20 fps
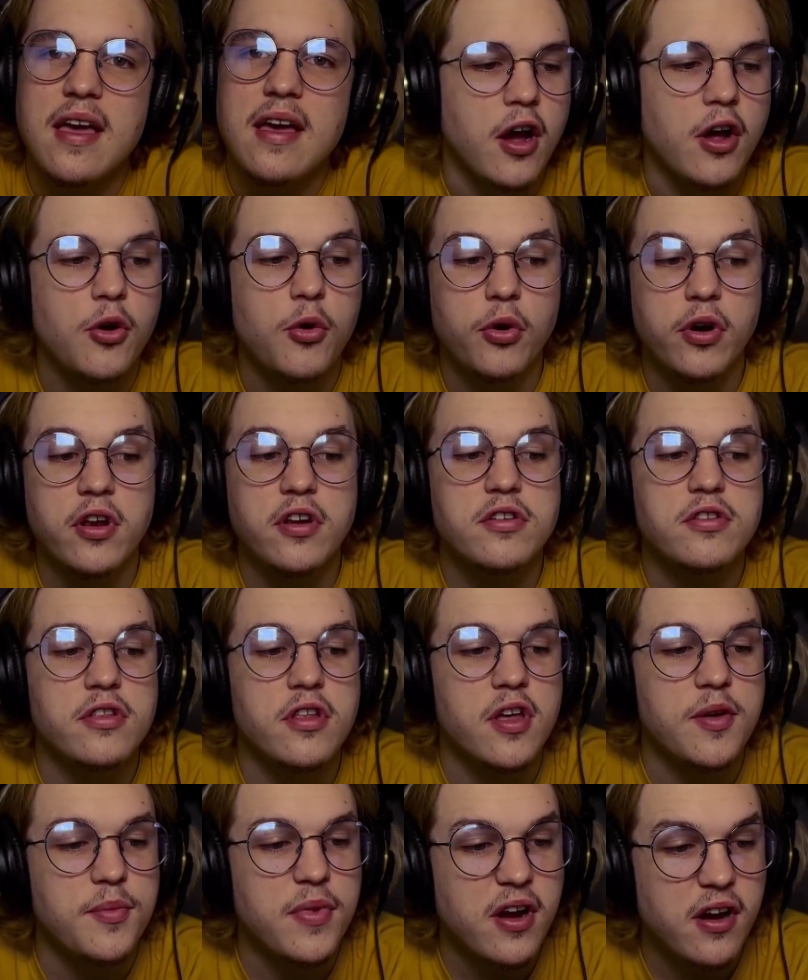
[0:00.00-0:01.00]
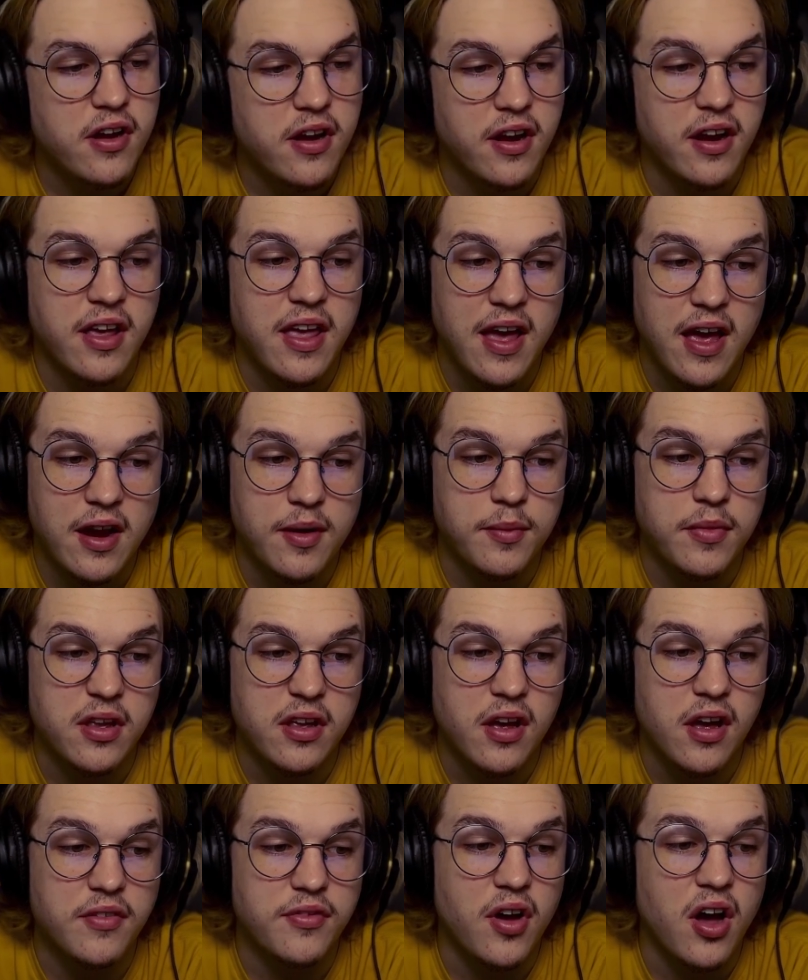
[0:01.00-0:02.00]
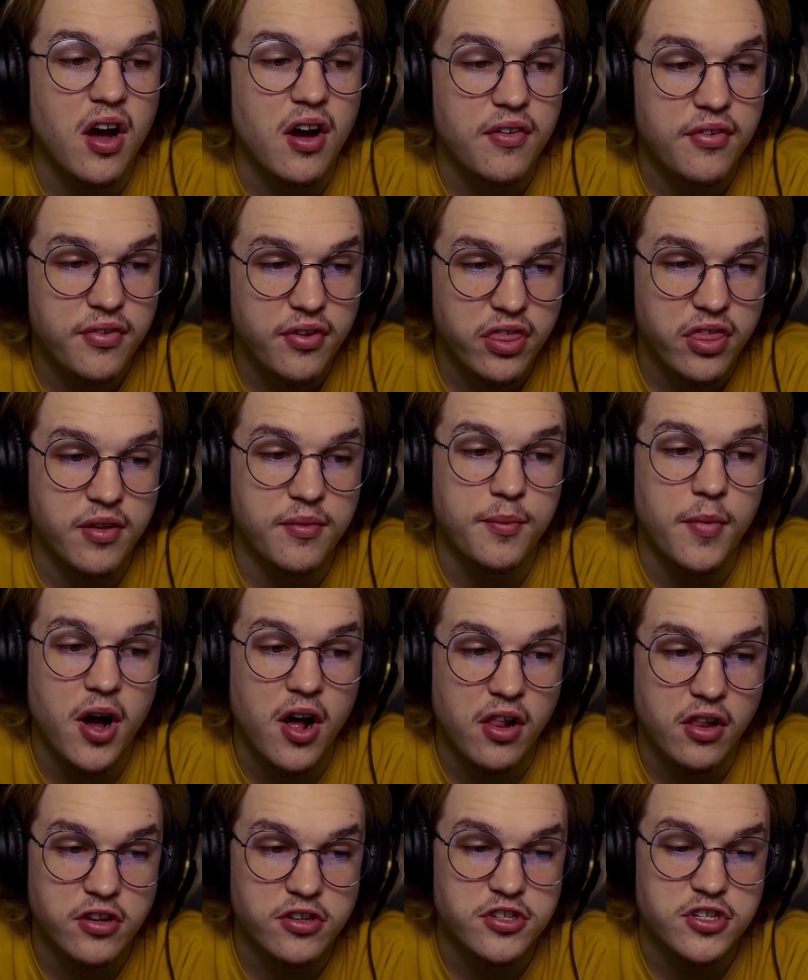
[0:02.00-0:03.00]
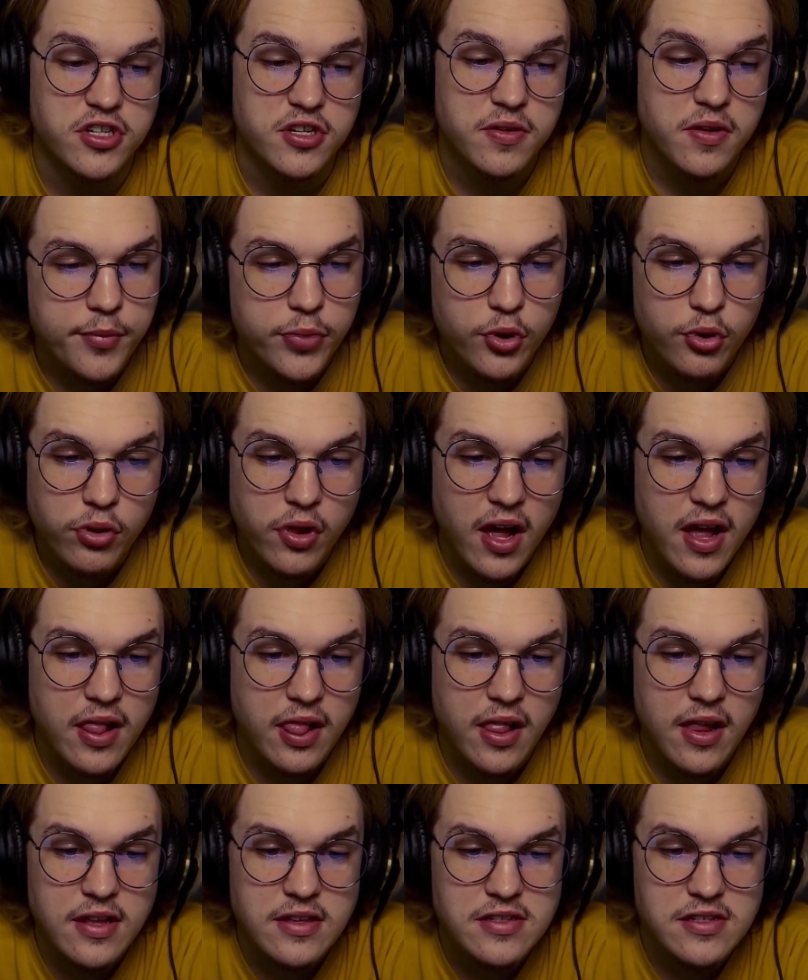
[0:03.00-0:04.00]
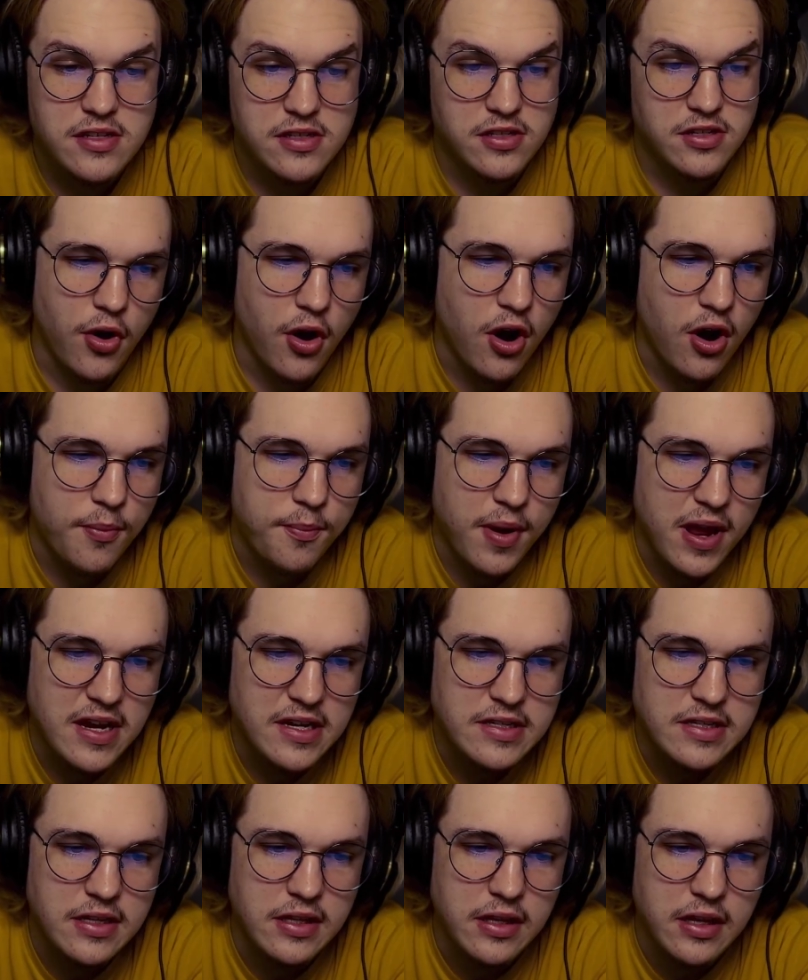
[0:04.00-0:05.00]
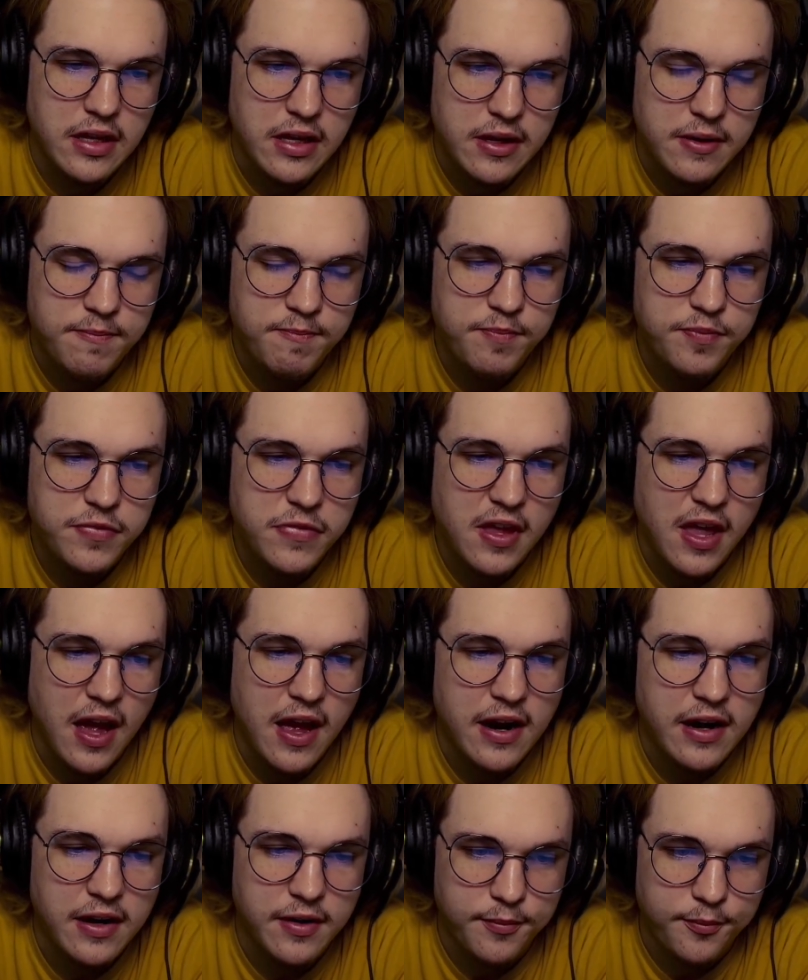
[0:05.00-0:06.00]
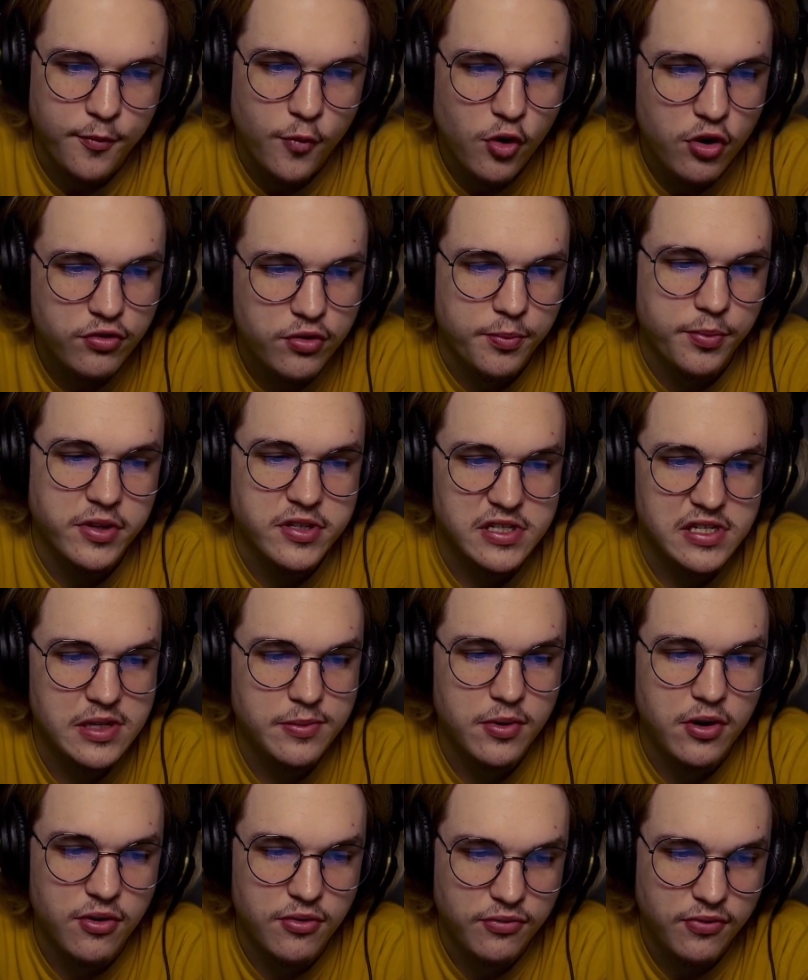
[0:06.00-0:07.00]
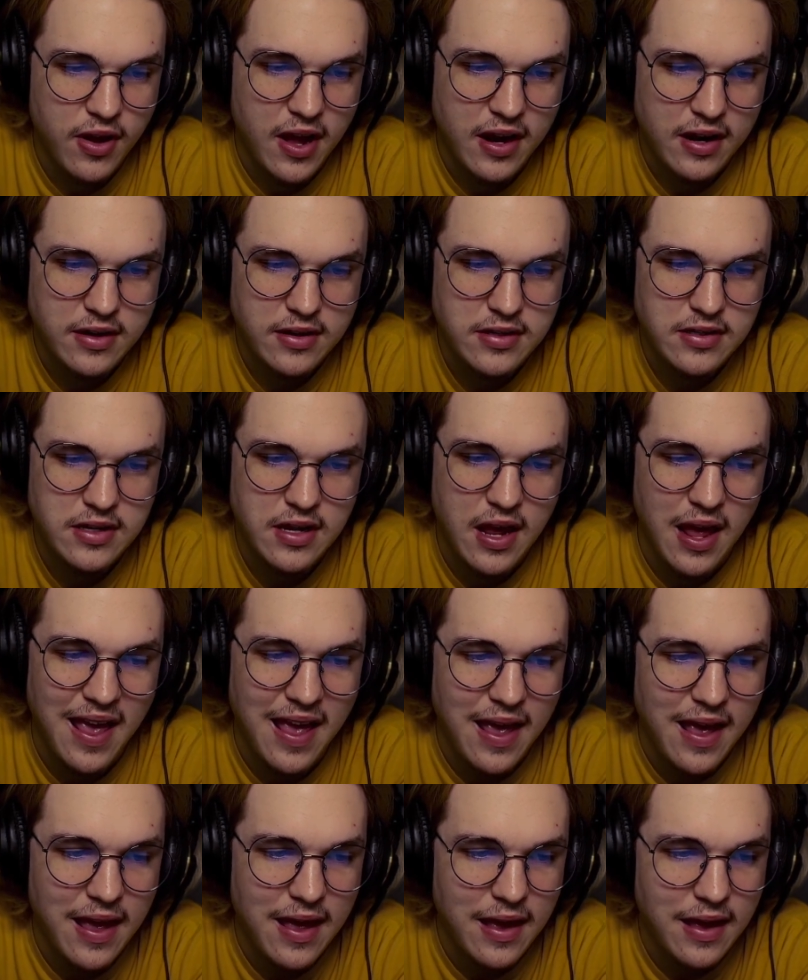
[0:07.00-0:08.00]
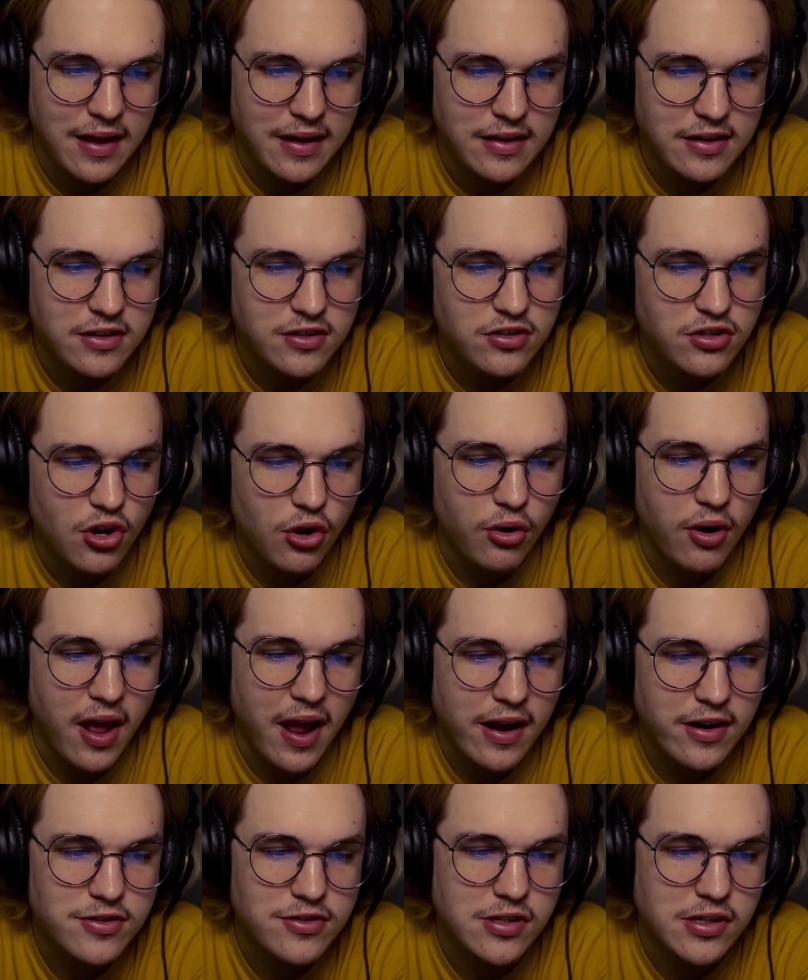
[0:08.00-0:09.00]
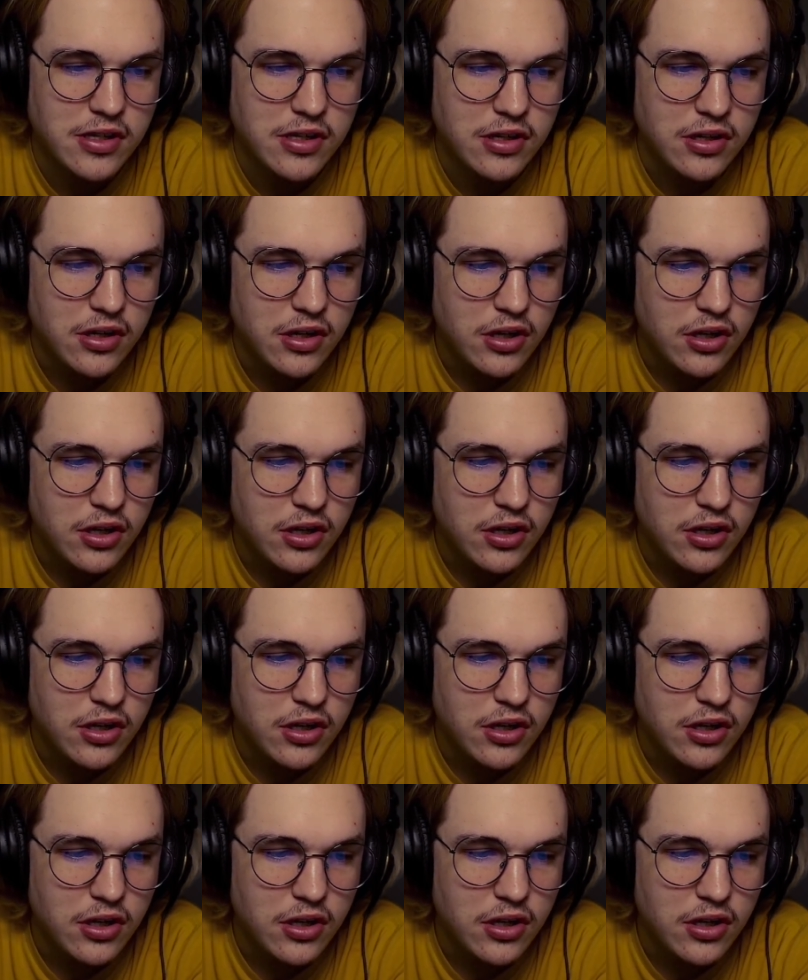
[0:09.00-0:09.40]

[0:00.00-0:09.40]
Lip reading: According to the American Academy of Ophthalmology, blue light lenses are basically kind of more of a placebo effect and don't actually